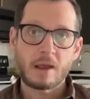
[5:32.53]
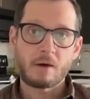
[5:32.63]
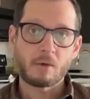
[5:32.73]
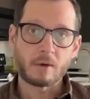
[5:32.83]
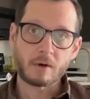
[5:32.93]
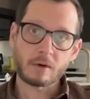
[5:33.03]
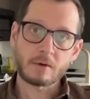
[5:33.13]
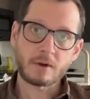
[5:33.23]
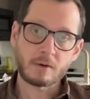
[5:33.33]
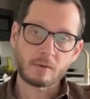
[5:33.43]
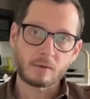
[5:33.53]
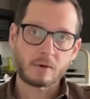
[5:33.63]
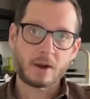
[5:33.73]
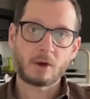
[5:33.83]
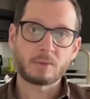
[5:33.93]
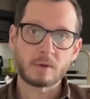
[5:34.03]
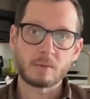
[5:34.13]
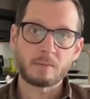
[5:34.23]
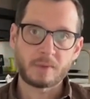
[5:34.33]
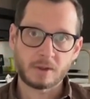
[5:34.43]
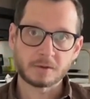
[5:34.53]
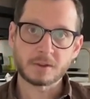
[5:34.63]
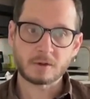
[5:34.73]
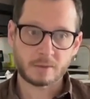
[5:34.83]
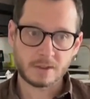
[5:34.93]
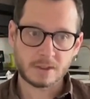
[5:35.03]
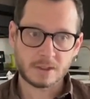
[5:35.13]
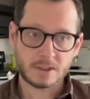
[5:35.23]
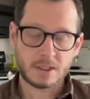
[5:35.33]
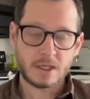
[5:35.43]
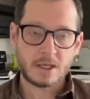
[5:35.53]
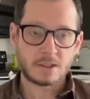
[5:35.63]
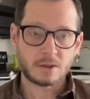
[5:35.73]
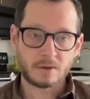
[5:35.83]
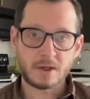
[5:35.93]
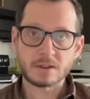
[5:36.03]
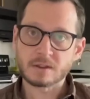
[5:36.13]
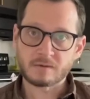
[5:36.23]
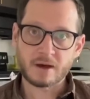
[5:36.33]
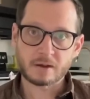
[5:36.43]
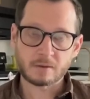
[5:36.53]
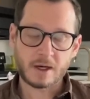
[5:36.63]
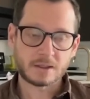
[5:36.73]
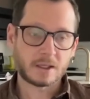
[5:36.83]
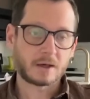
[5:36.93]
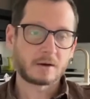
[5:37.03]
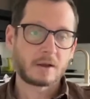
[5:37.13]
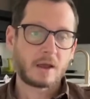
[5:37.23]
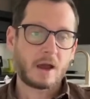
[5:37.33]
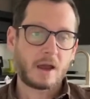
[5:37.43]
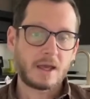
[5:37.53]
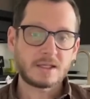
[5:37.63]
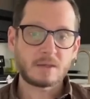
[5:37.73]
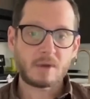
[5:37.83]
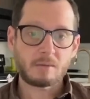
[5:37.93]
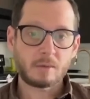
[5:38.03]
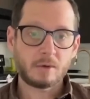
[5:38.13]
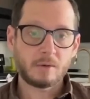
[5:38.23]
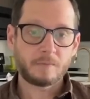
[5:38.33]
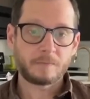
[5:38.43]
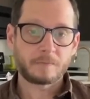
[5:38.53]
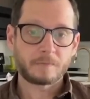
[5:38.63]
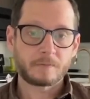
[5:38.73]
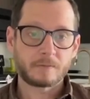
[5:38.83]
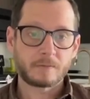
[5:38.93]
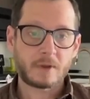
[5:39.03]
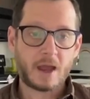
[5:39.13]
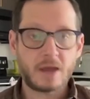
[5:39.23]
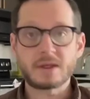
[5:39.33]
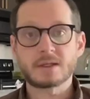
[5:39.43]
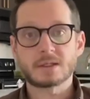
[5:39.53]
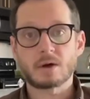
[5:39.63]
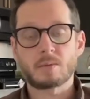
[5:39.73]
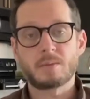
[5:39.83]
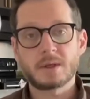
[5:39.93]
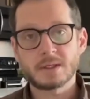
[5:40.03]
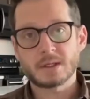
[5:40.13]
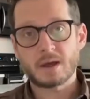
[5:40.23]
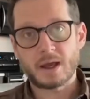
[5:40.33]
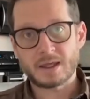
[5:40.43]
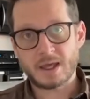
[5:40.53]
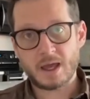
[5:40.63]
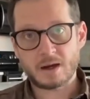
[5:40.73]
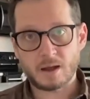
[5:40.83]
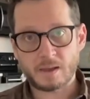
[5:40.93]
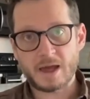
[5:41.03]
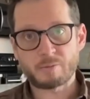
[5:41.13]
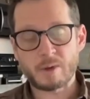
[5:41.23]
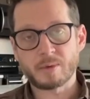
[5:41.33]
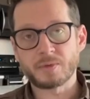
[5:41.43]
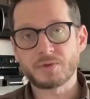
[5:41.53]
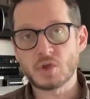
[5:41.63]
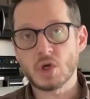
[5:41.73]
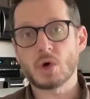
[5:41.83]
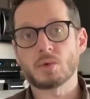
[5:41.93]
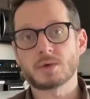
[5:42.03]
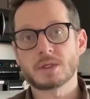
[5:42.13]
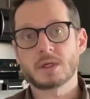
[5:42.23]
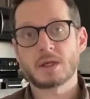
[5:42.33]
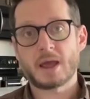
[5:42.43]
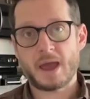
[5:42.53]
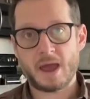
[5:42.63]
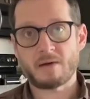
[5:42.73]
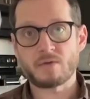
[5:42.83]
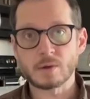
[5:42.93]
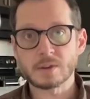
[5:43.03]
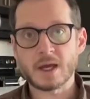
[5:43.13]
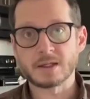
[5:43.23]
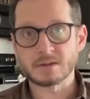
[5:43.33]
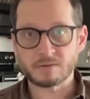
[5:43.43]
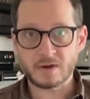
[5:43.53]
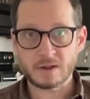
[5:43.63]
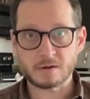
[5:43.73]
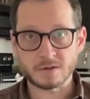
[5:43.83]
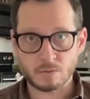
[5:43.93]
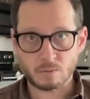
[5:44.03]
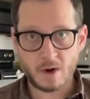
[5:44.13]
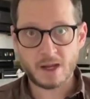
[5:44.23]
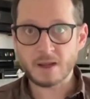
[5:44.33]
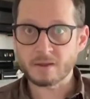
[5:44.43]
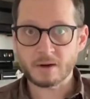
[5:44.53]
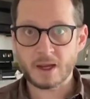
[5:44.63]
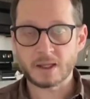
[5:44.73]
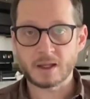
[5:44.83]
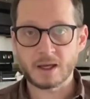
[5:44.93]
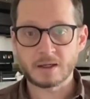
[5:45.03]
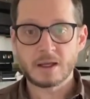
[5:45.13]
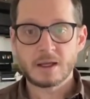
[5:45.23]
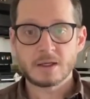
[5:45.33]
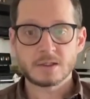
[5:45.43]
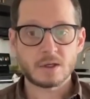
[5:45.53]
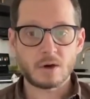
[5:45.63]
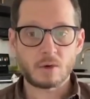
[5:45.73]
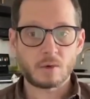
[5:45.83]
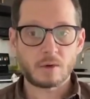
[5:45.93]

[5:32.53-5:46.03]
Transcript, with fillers: or earn you or help you build in your business. So there's the value right there. Is it memorable? I think so, because again, a lot of people don't have those kinds of figures right in their headline. So